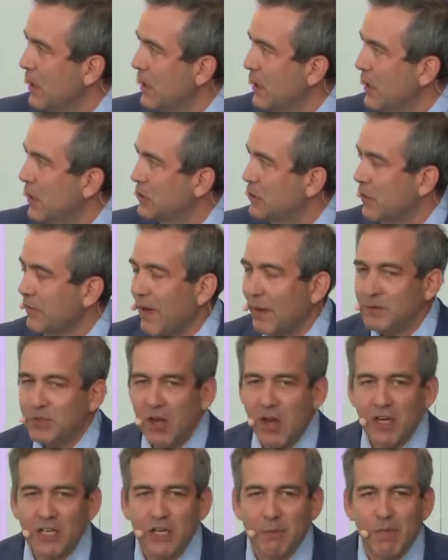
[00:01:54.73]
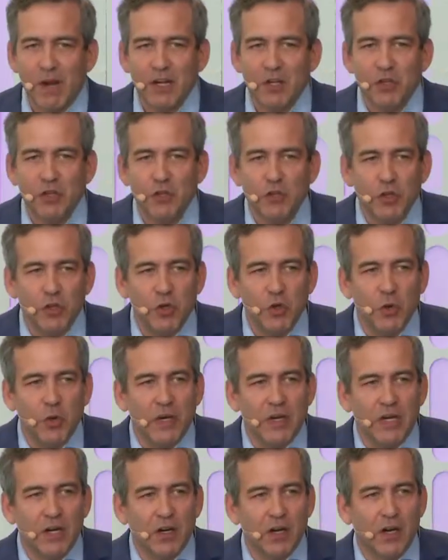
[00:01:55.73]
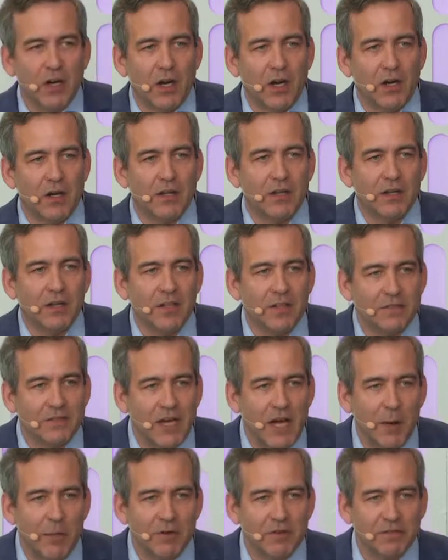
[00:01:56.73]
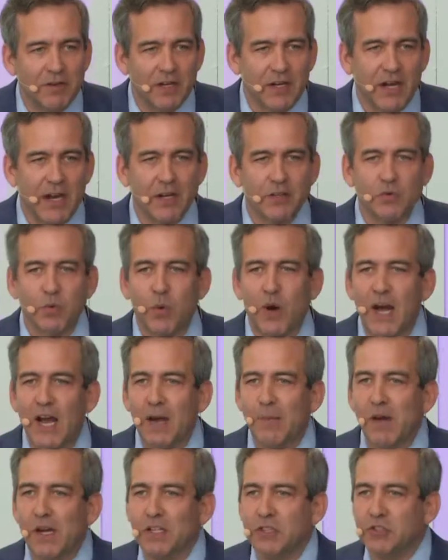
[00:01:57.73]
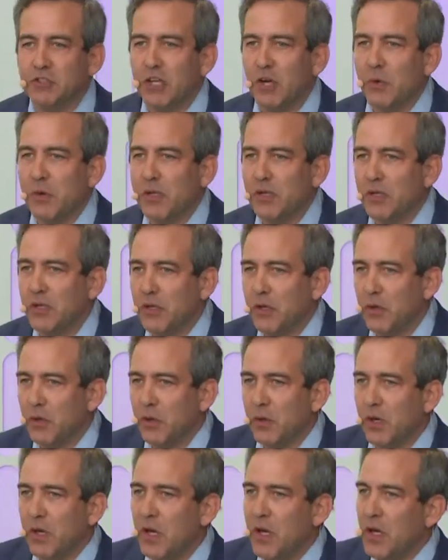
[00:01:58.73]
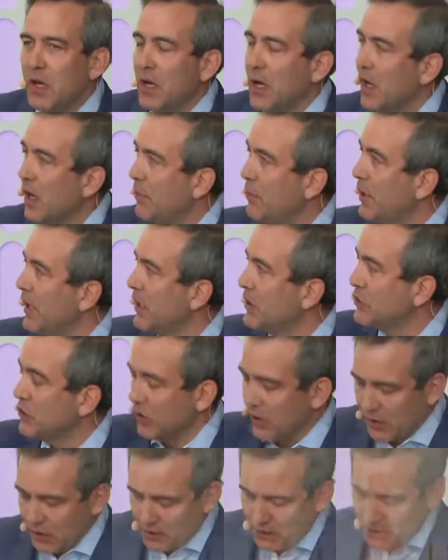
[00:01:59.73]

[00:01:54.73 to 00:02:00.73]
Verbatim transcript: So if I'm talking about a new era in development finance, why am I showing you a picture